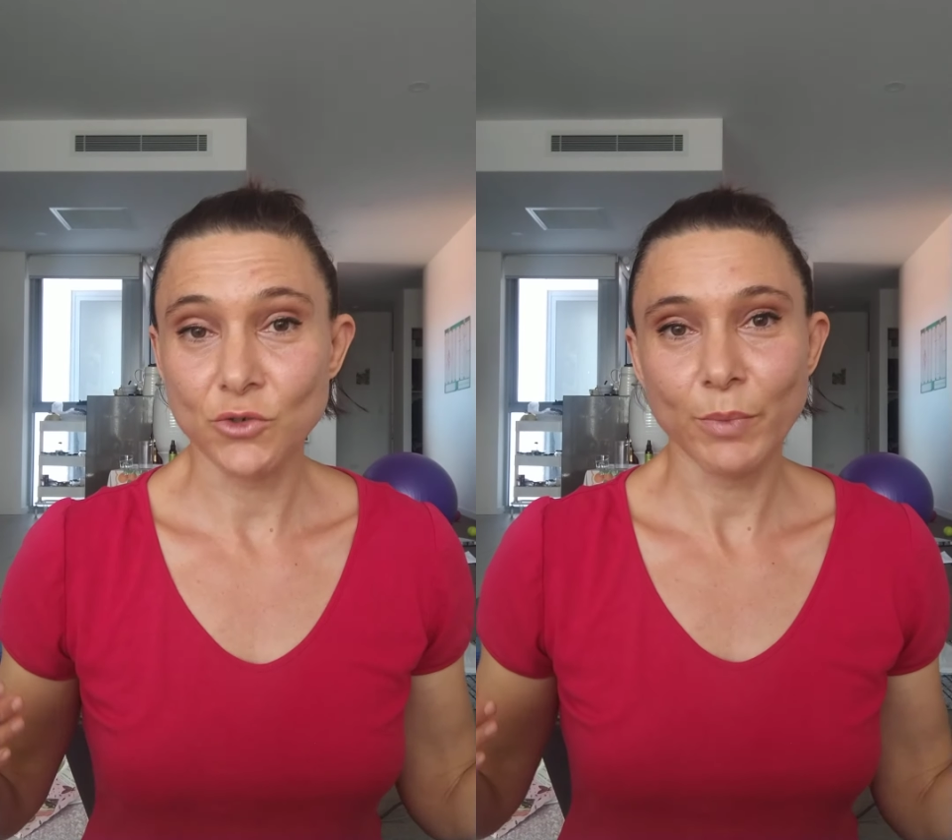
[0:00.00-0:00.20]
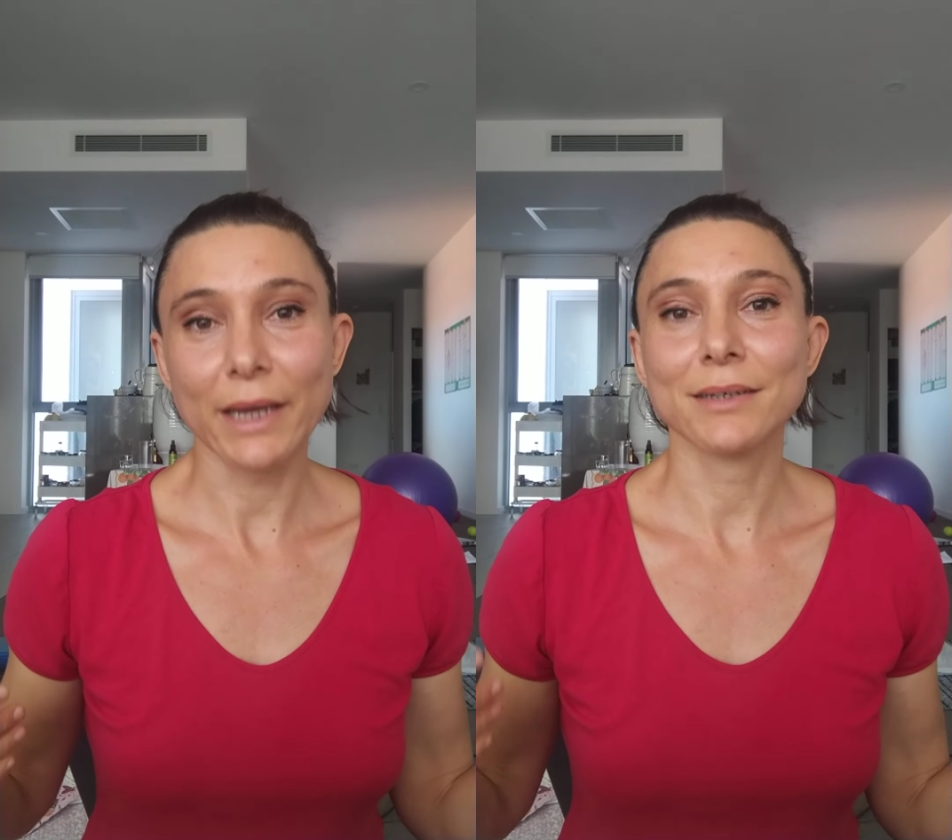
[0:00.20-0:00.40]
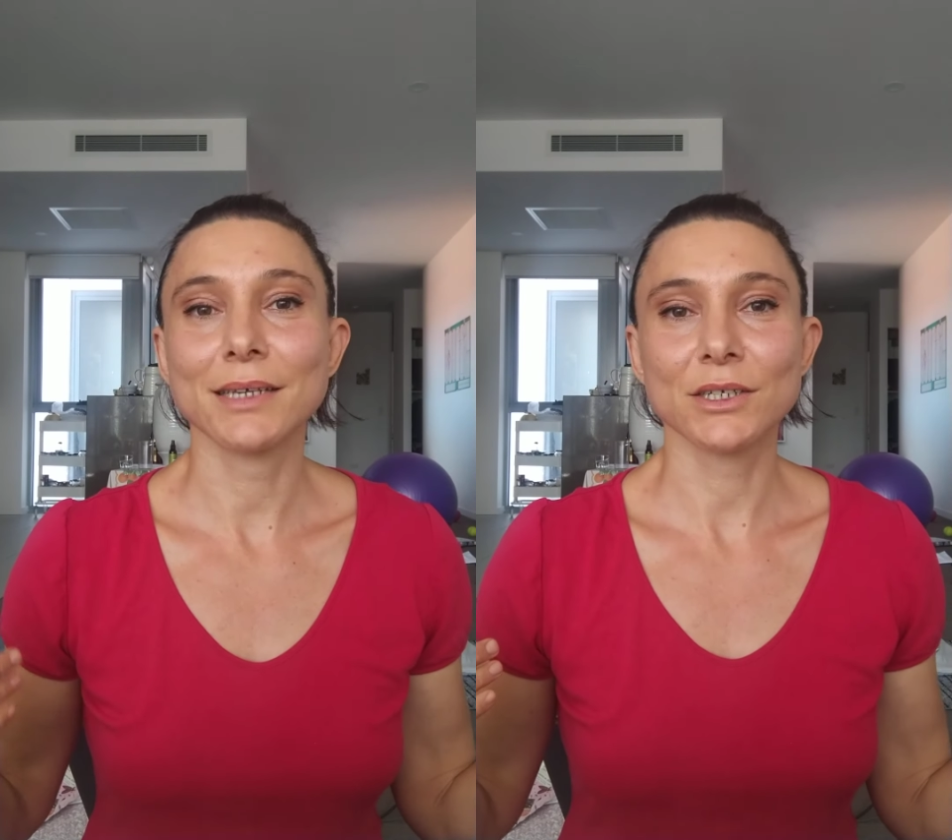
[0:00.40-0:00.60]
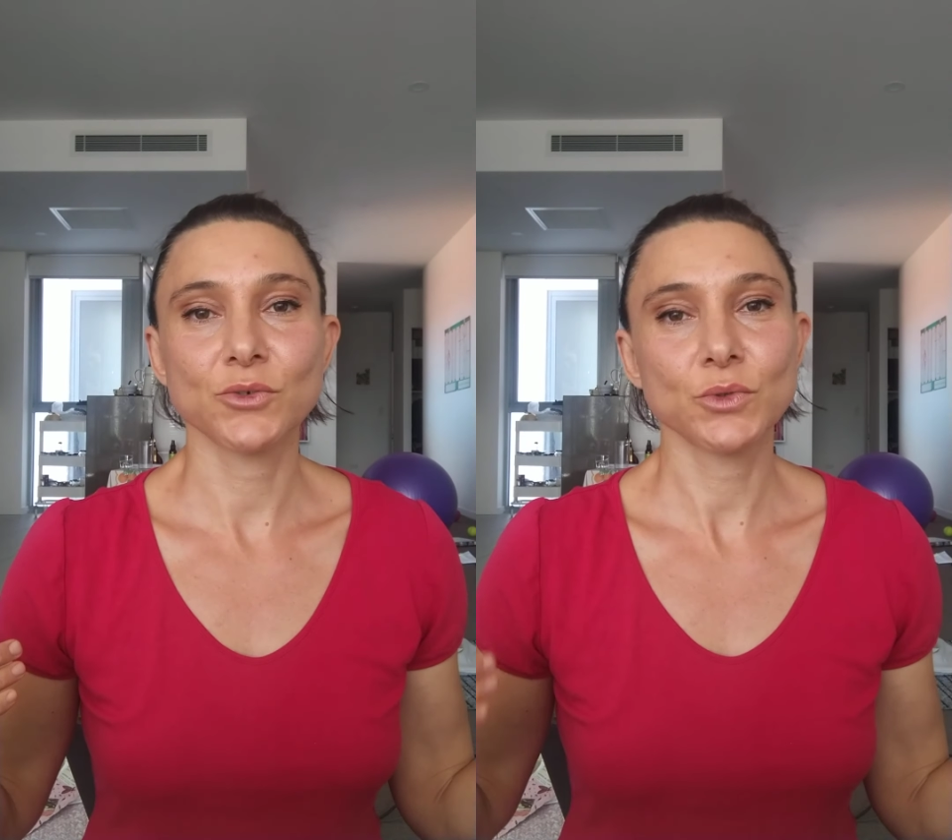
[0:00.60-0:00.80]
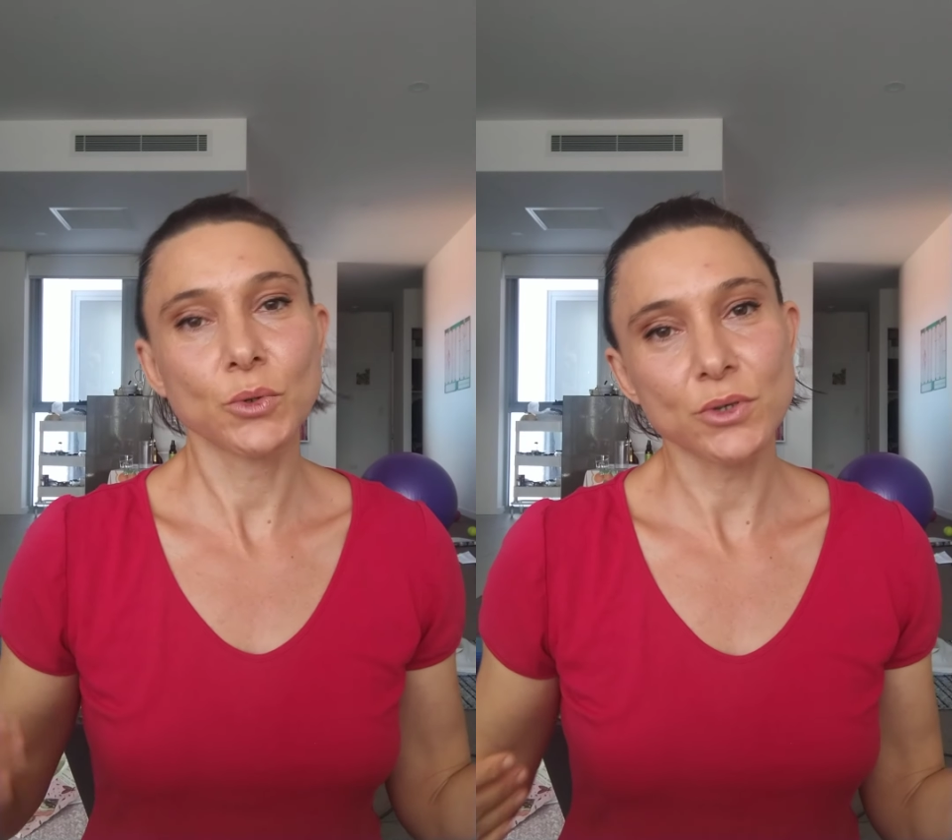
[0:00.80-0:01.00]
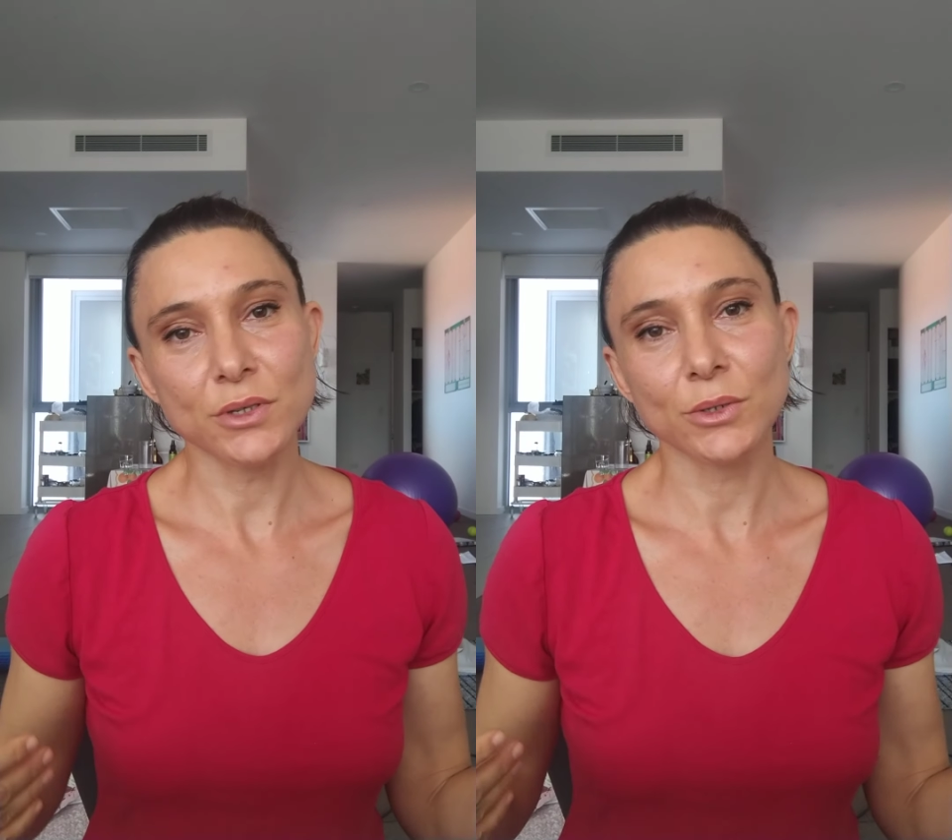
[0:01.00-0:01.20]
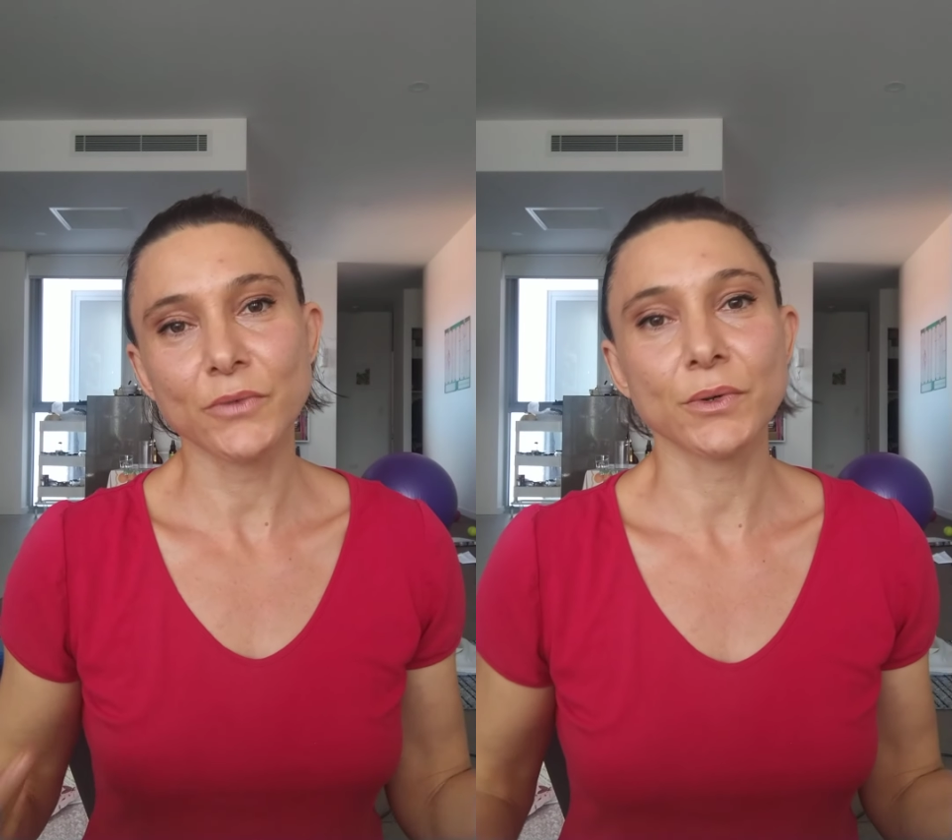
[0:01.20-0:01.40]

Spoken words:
back, the actual torso.